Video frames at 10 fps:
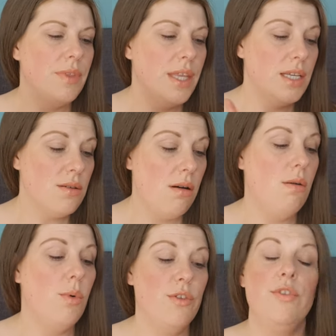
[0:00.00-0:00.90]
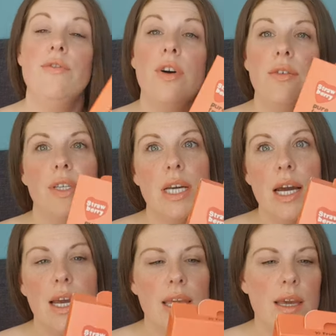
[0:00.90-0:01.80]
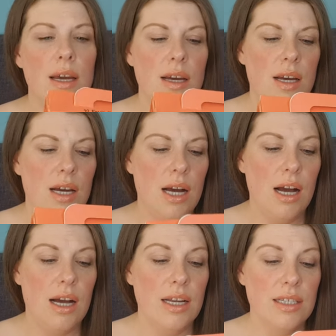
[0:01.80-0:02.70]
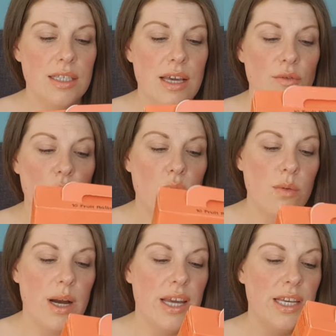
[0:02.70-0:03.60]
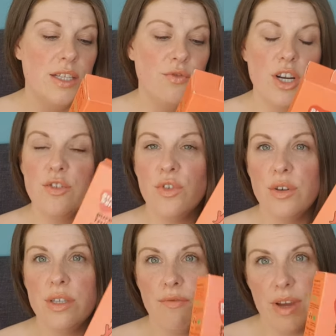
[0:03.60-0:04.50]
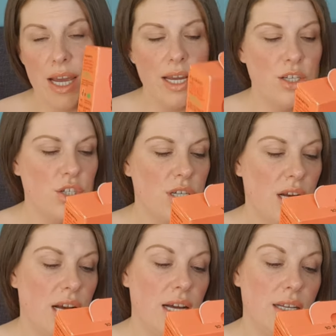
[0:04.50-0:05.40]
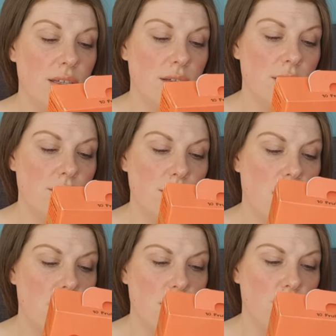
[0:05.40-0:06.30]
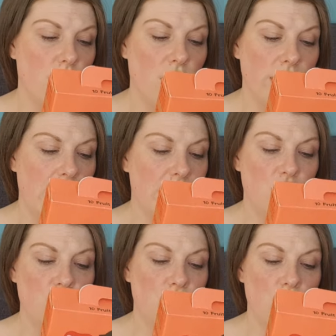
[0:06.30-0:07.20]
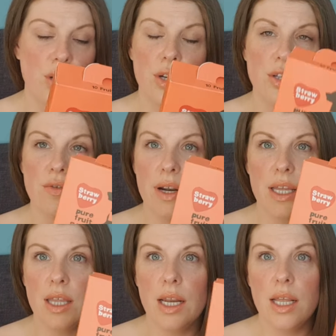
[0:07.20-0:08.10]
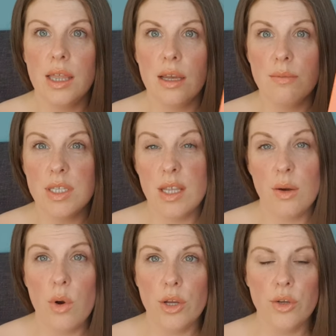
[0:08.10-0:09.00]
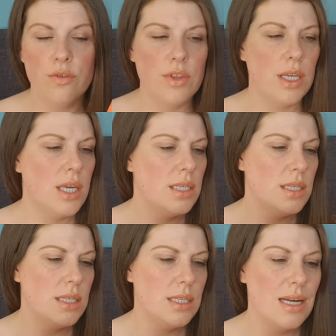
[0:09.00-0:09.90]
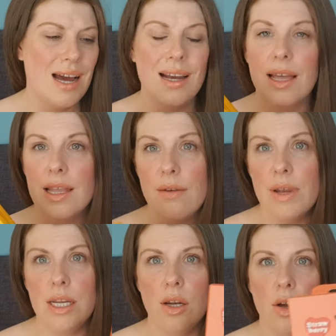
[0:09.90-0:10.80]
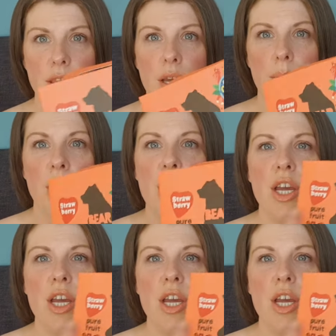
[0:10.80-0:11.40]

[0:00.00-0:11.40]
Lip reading: These are one of your 5 a day, and they're always fresh fruit and veg, and no like added sugars or anything in them. So they're quite good for the kids as a snack, and they really like them.